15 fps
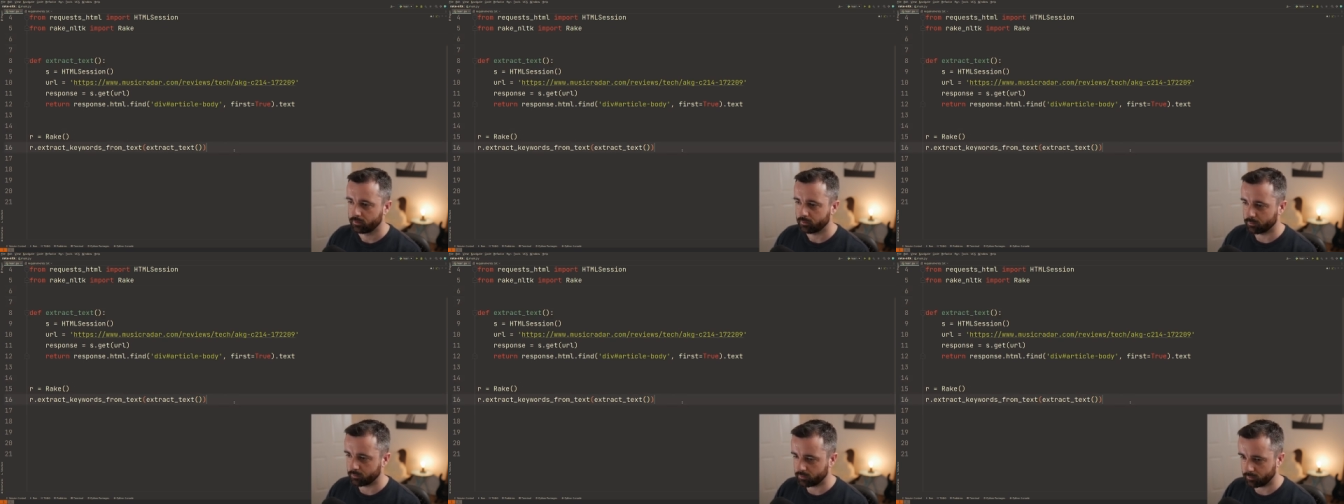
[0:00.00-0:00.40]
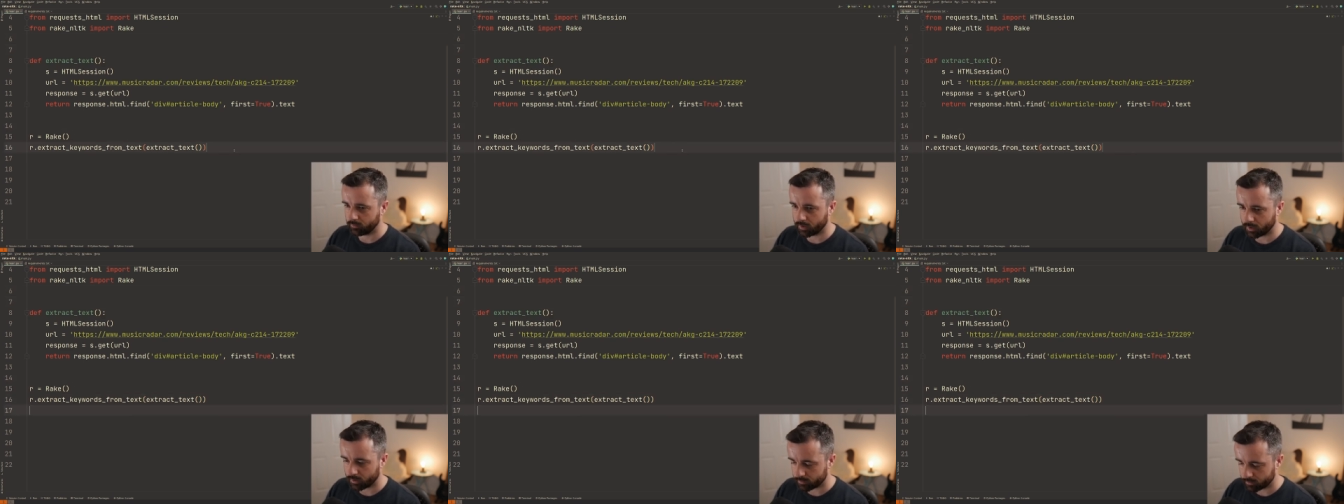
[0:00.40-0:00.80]
So we'll do
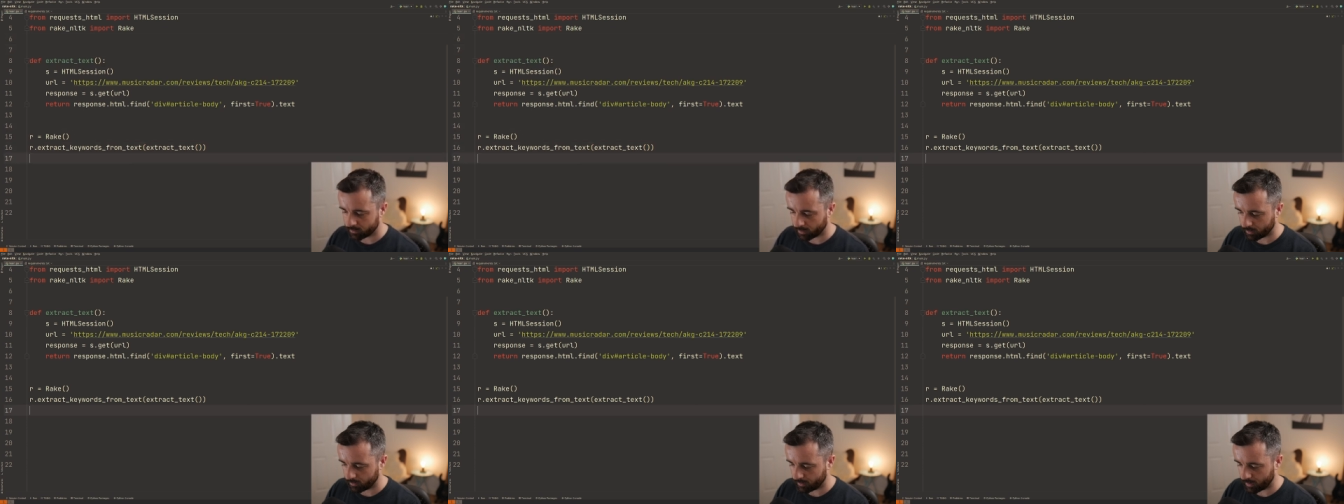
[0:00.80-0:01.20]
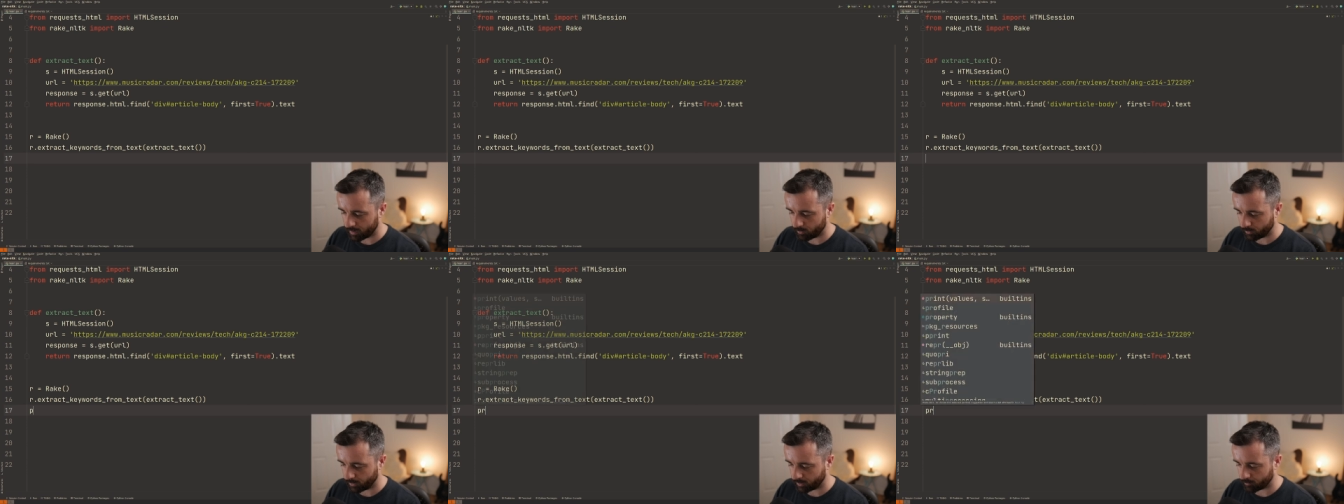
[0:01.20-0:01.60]
that. And
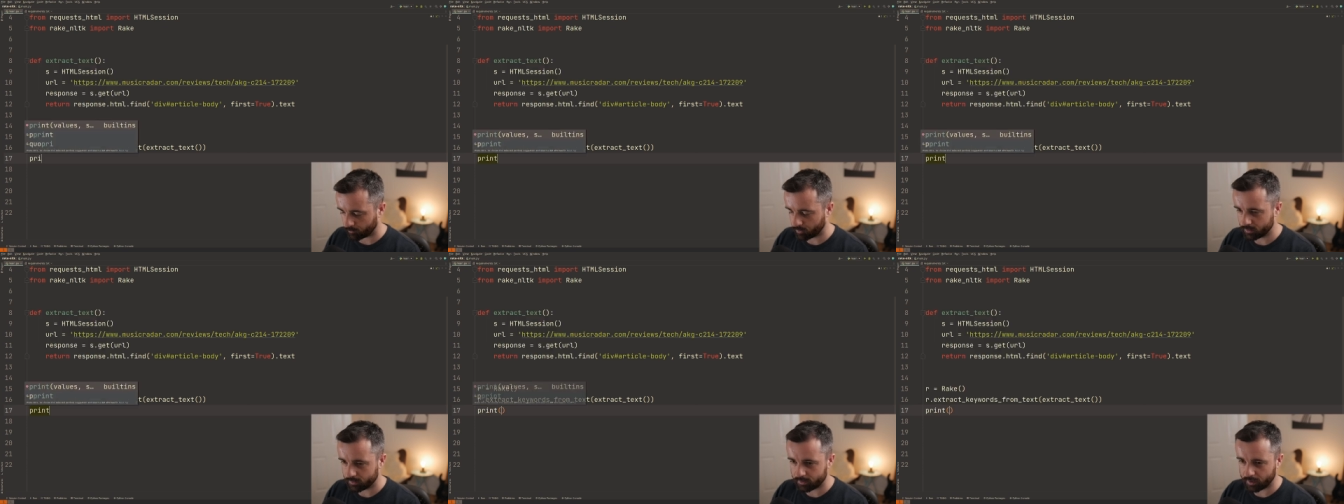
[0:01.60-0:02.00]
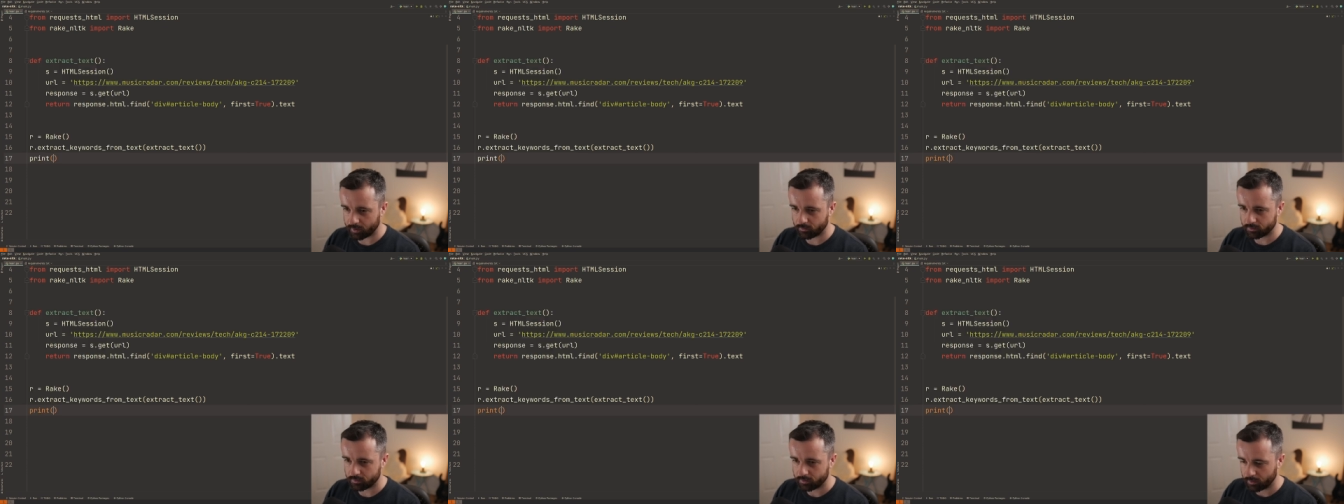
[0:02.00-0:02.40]
now we can print
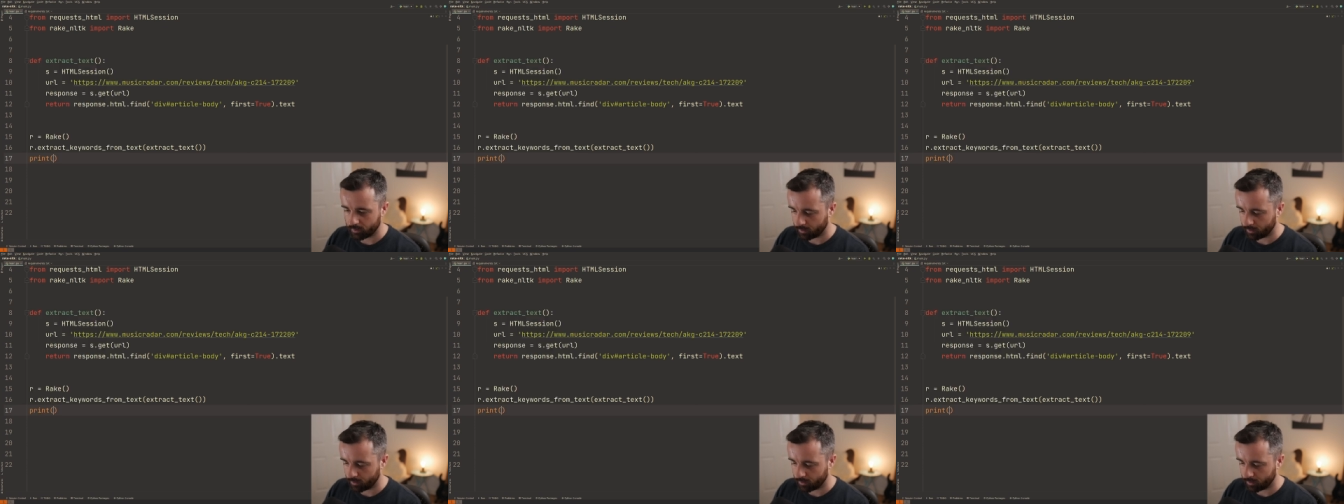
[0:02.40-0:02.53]
out